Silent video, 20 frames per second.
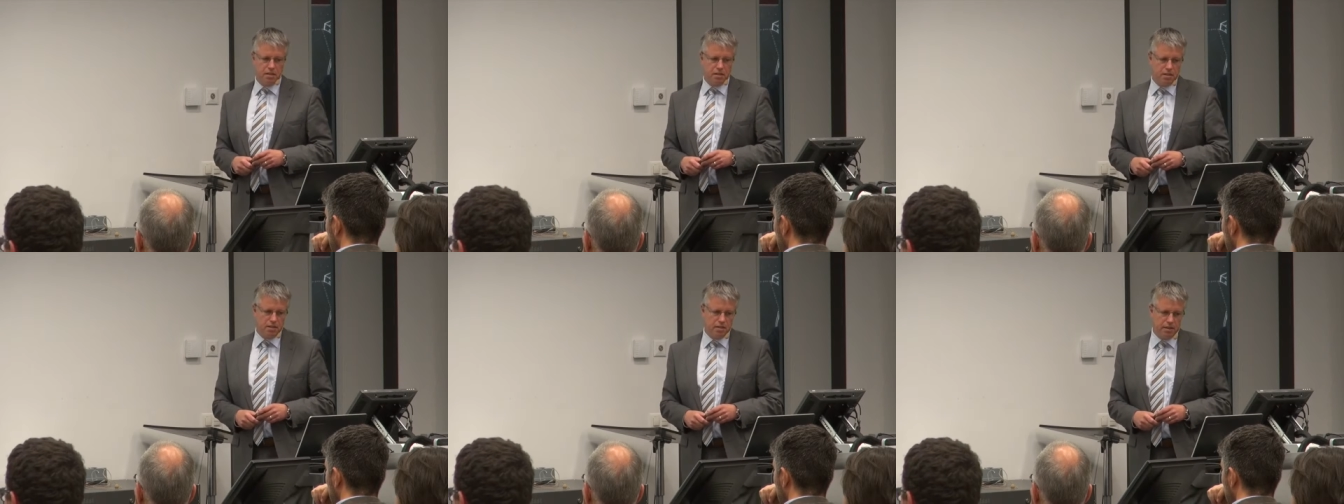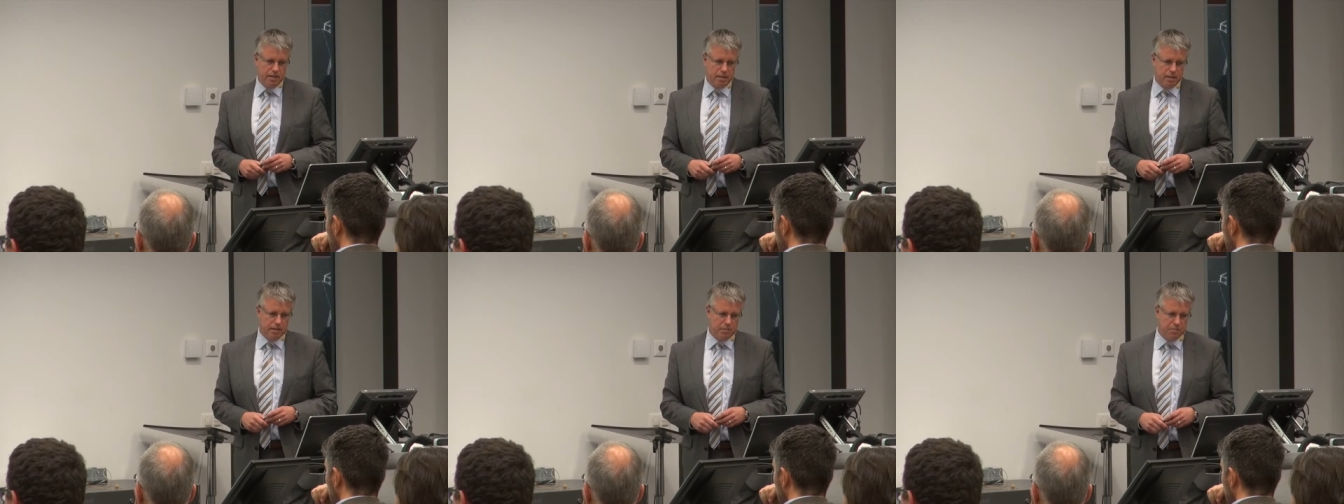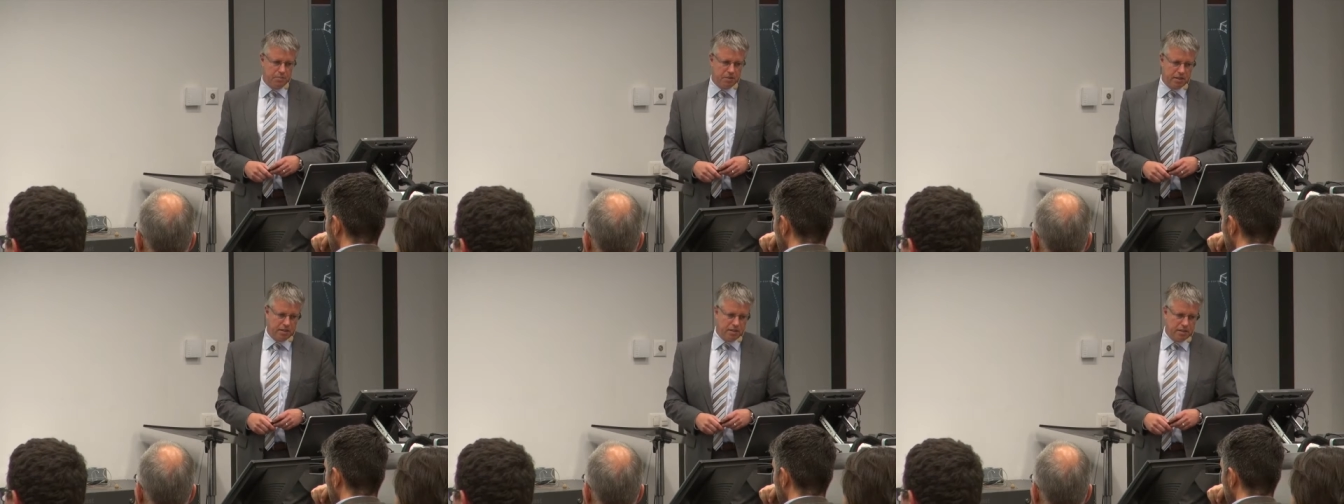a little
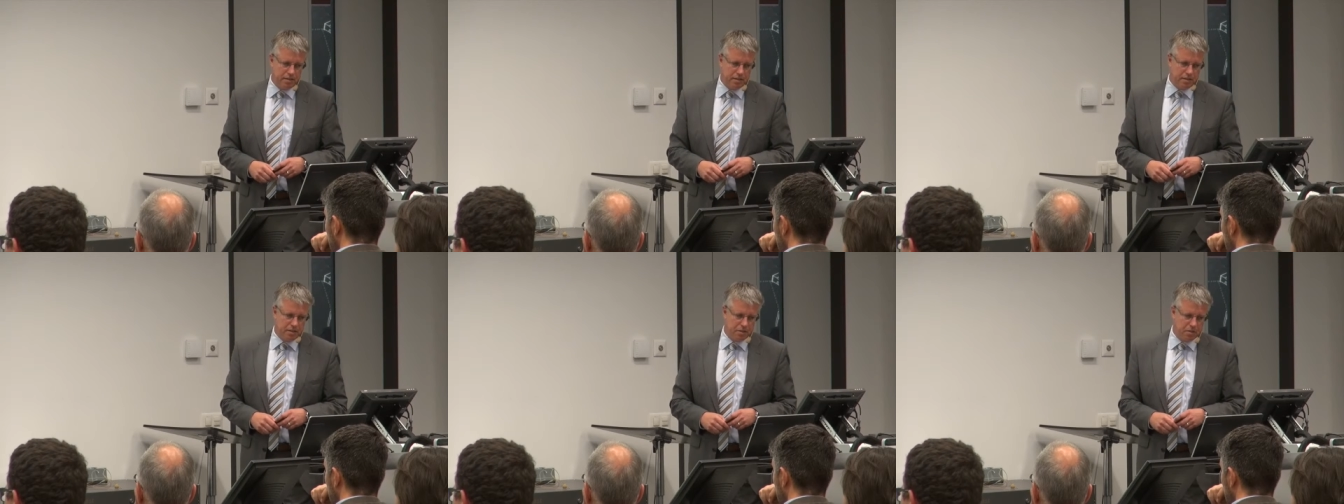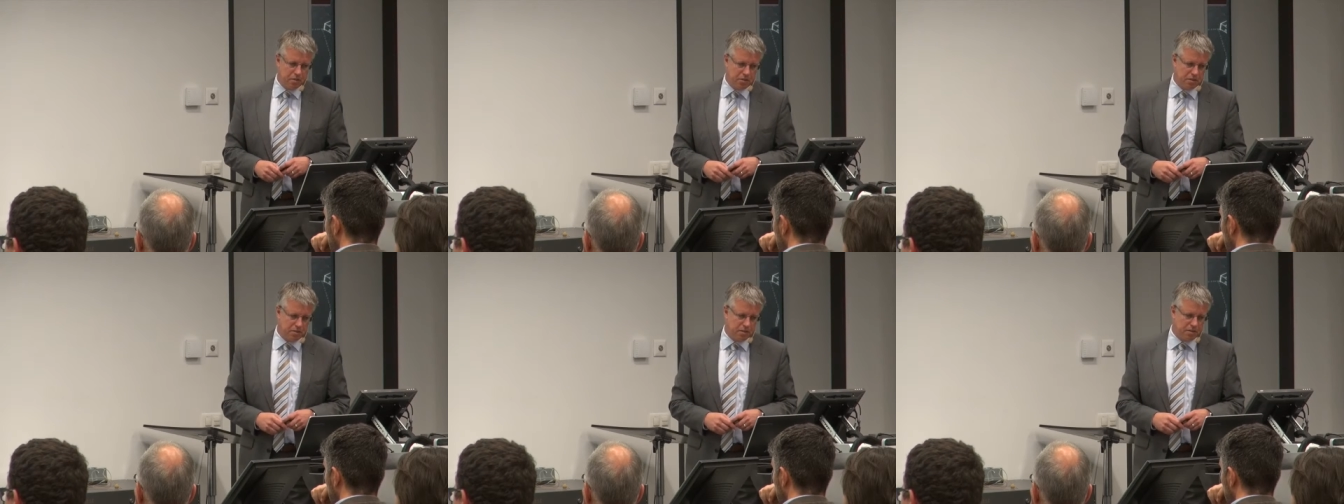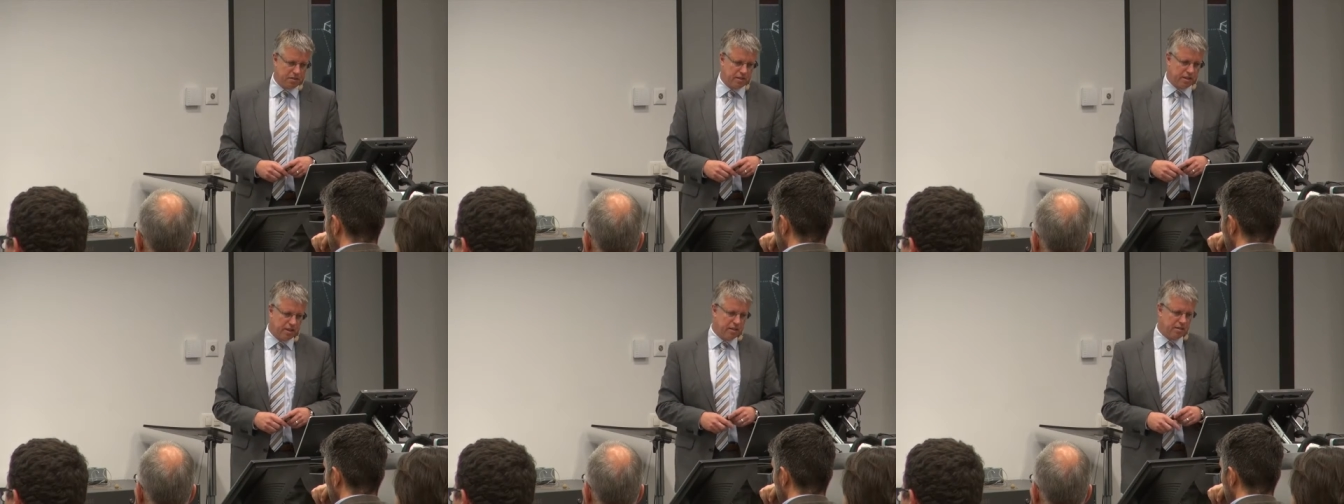bit easier to
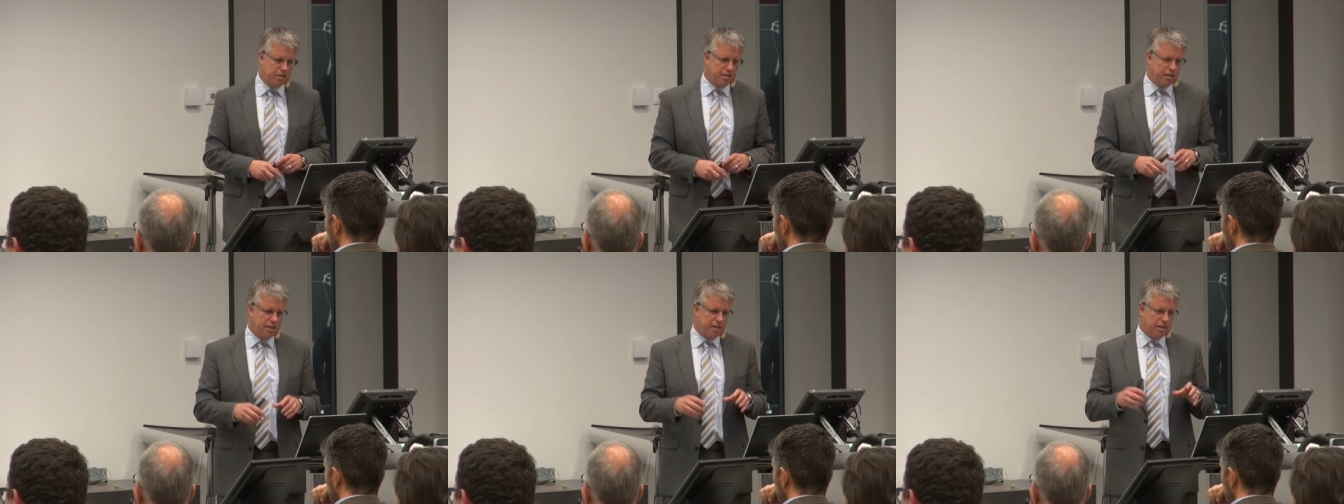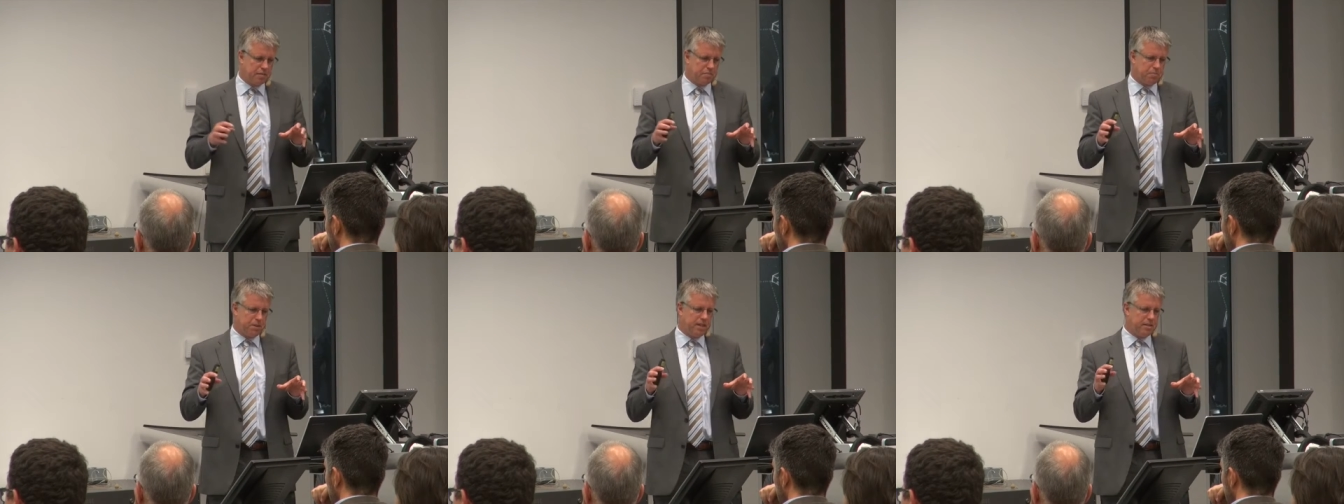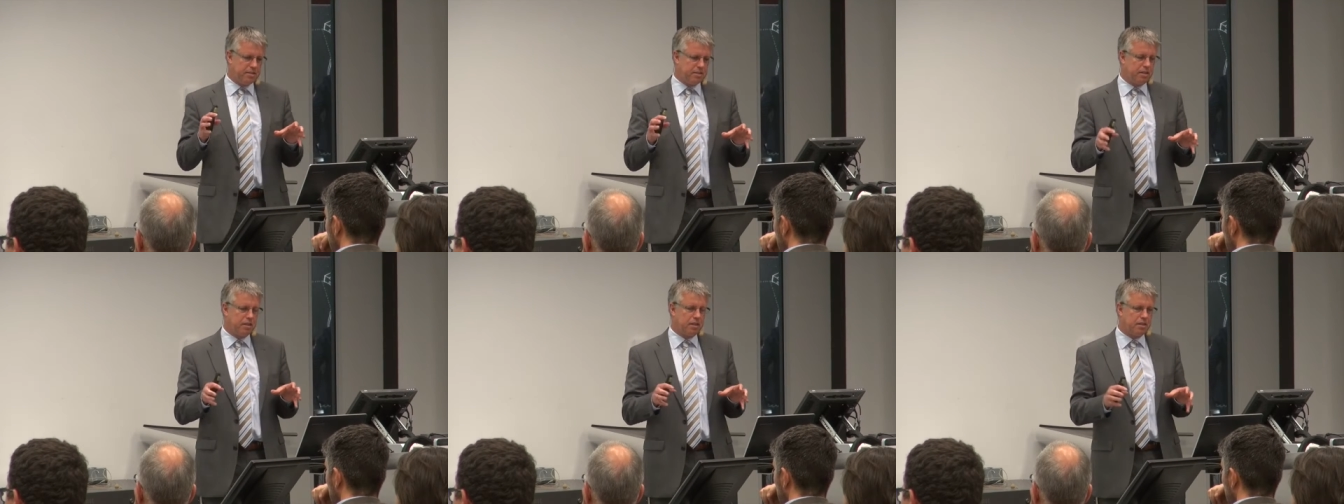understand.
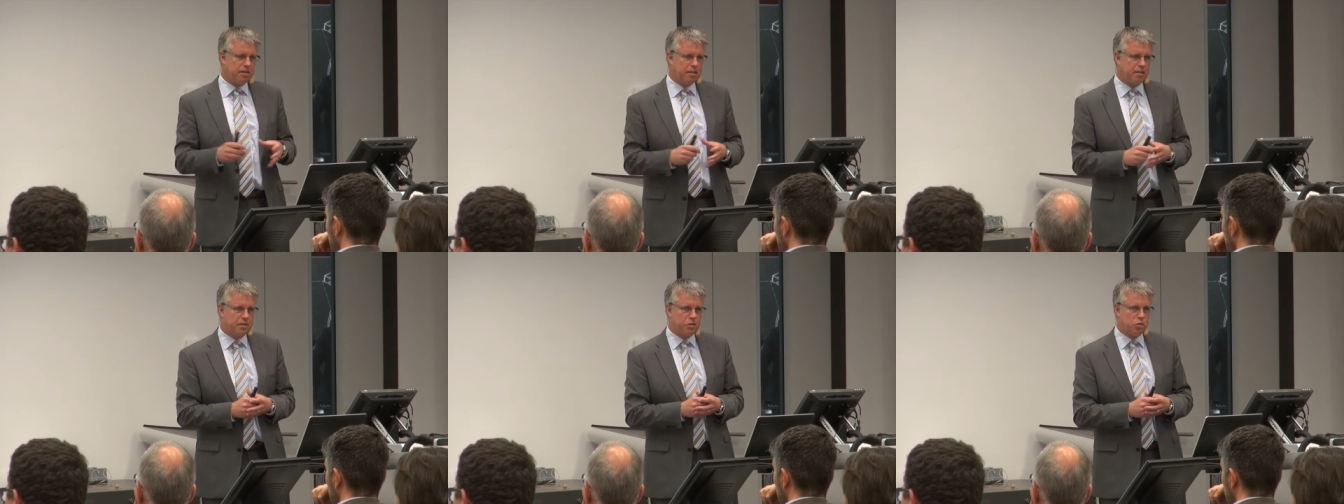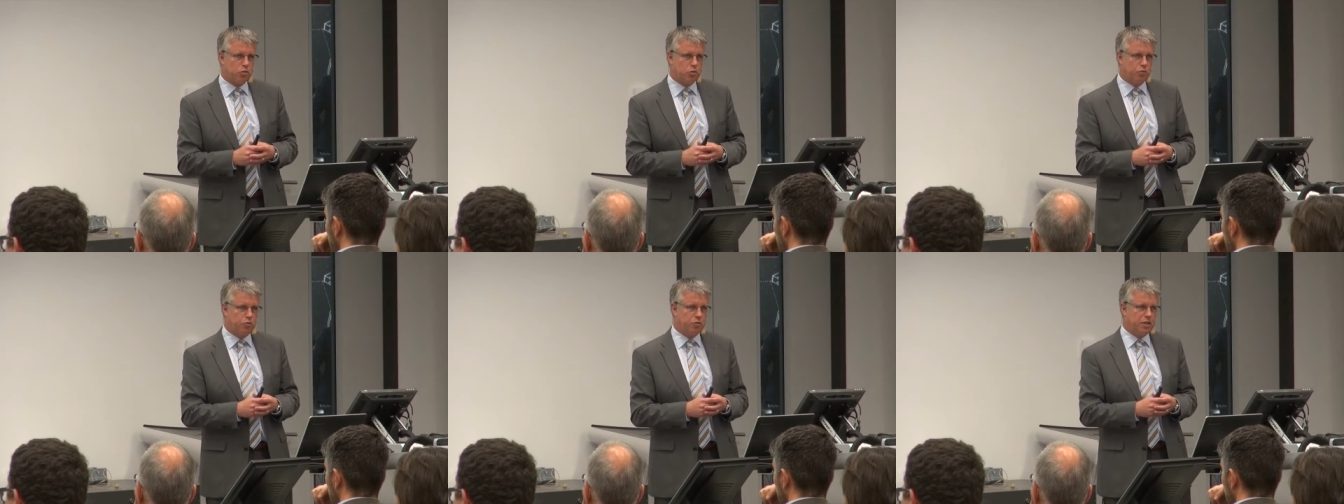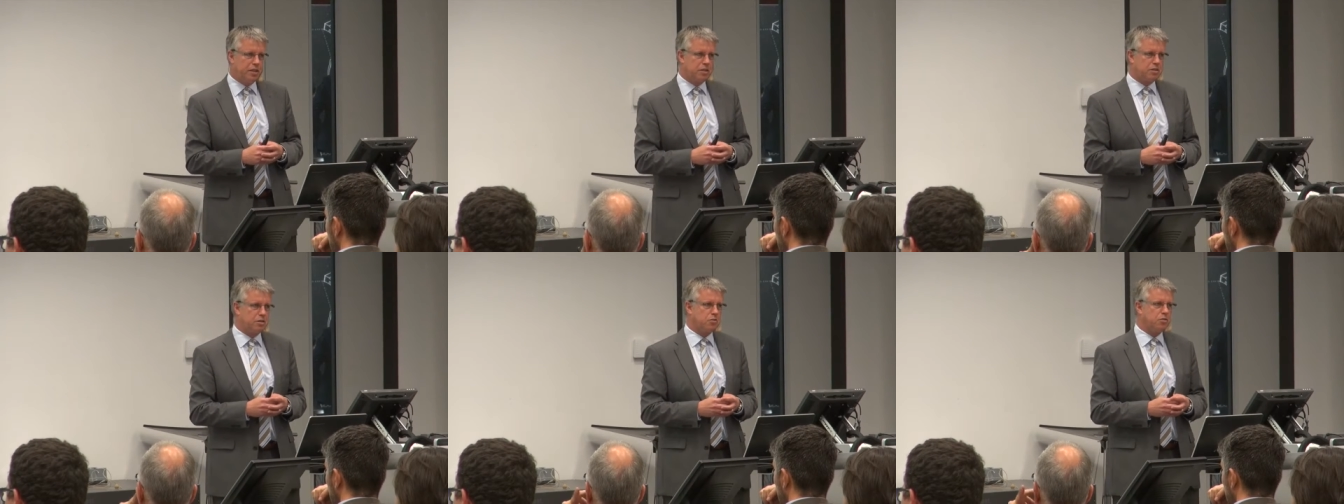Basically, there are two
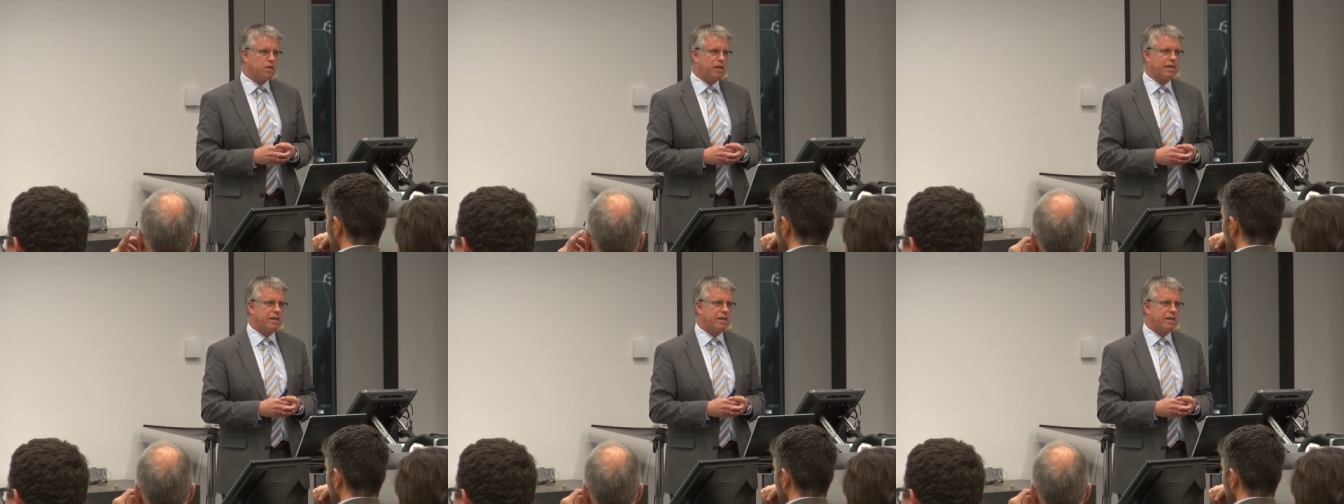fields of